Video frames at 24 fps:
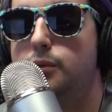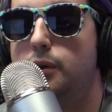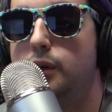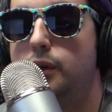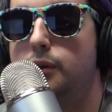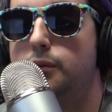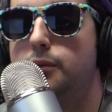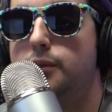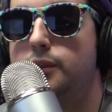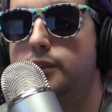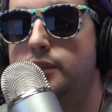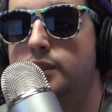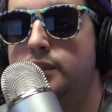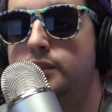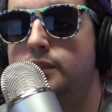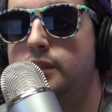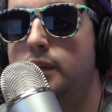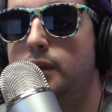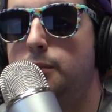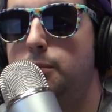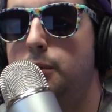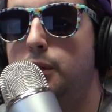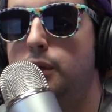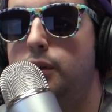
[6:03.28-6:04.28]
wrong with just
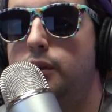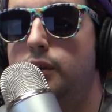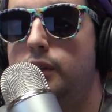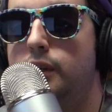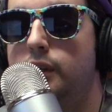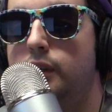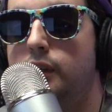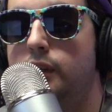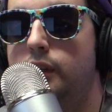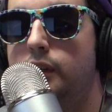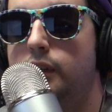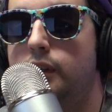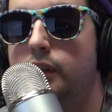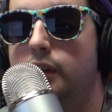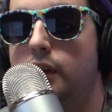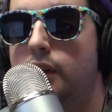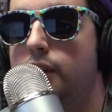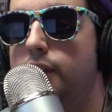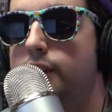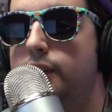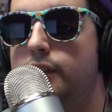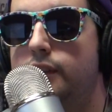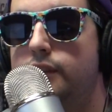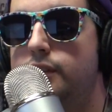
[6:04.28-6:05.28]
uploading? I
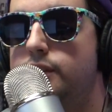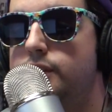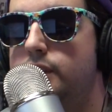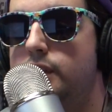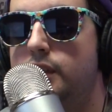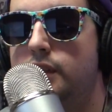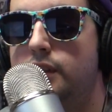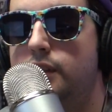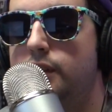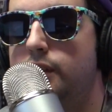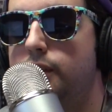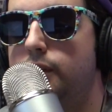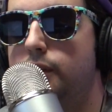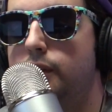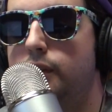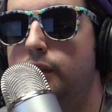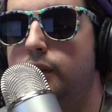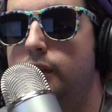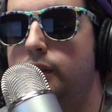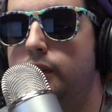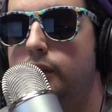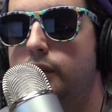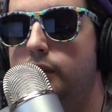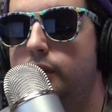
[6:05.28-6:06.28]
don't think there's anything
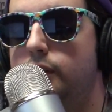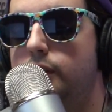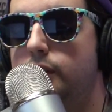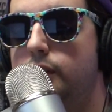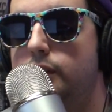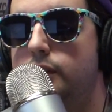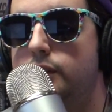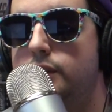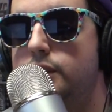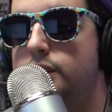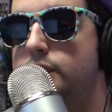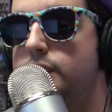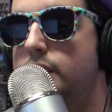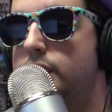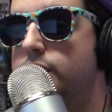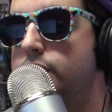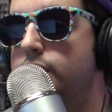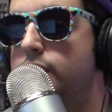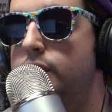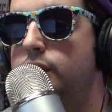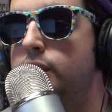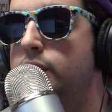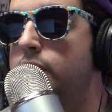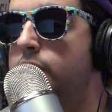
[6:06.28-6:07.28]
wrong. Just like
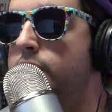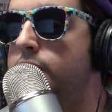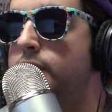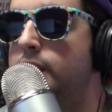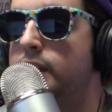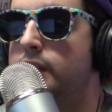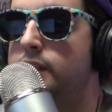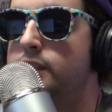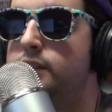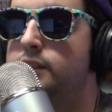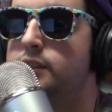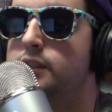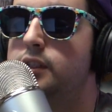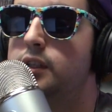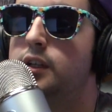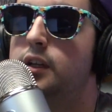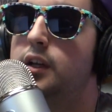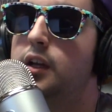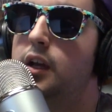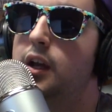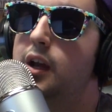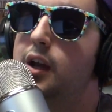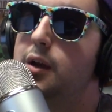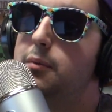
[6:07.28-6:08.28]
the good old days,
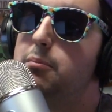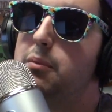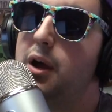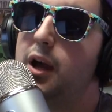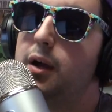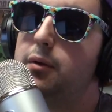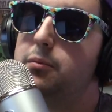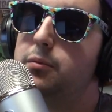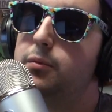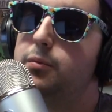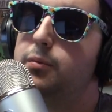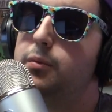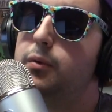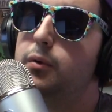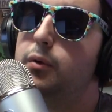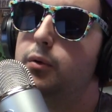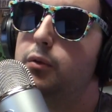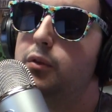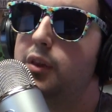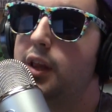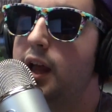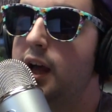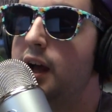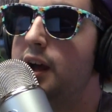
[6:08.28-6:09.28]
back before
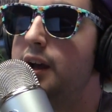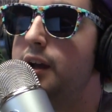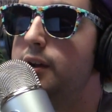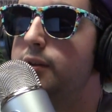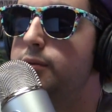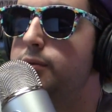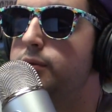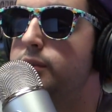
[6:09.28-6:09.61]
live